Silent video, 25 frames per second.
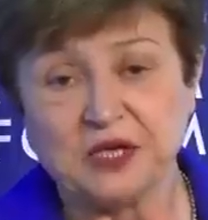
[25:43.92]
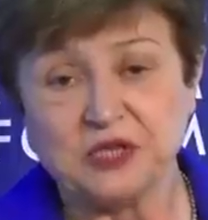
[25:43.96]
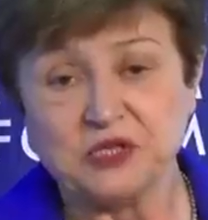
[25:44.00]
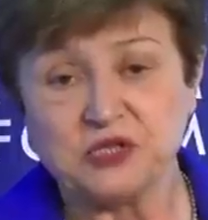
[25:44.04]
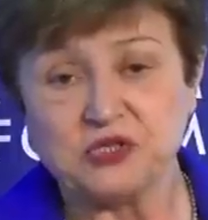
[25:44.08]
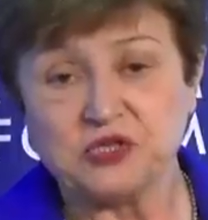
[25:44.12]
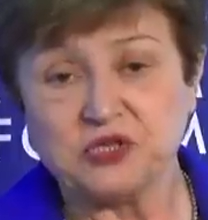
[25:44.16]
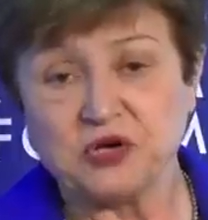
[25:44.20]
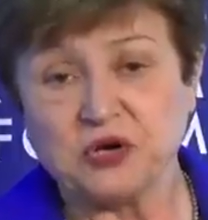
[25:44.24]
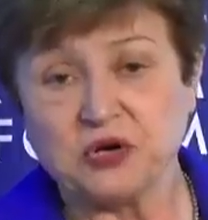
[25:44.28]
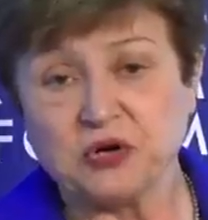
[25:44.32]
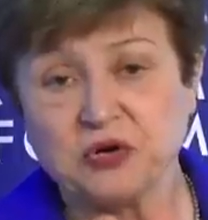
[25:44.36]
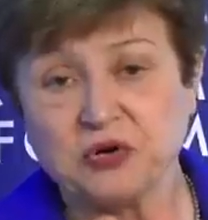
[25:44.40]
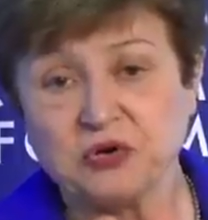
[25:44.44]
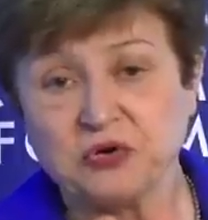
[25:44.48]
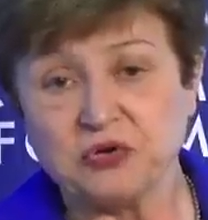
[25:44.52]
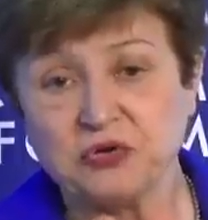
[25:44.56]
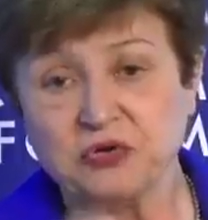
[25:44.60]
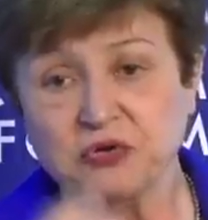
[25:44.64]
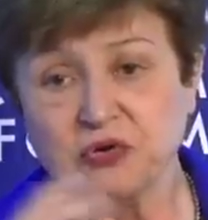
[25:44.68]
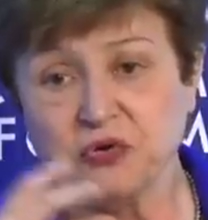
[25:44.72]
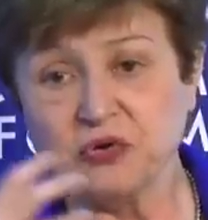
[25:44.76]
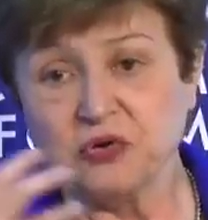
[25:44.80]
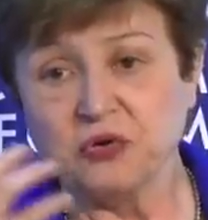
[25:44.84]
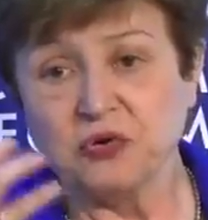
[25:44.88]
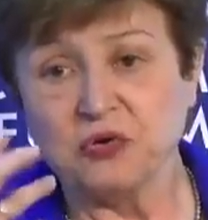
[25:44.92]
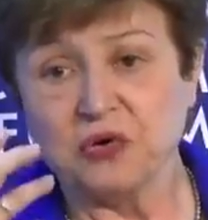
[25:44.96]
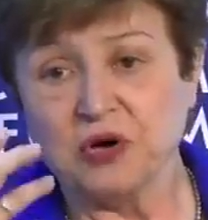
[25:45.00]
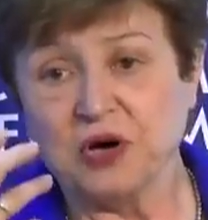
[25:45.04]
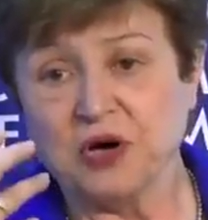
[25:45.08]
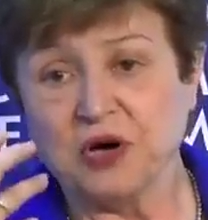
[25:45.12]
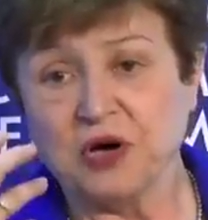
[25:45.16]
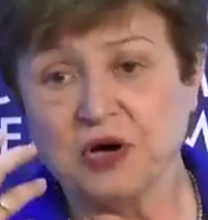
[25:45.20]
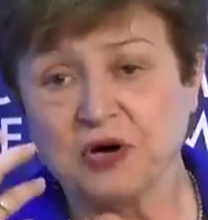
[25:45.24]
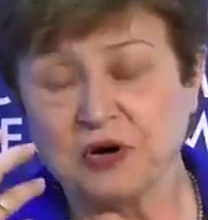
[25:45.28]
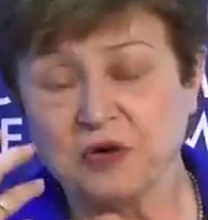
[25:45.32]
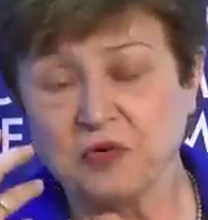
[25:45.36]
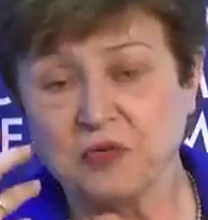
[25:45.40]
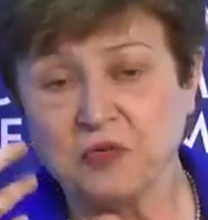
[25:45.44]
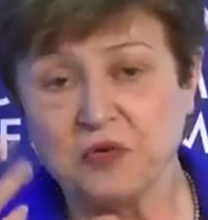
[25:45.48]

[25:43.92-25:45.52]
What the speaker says: So you are a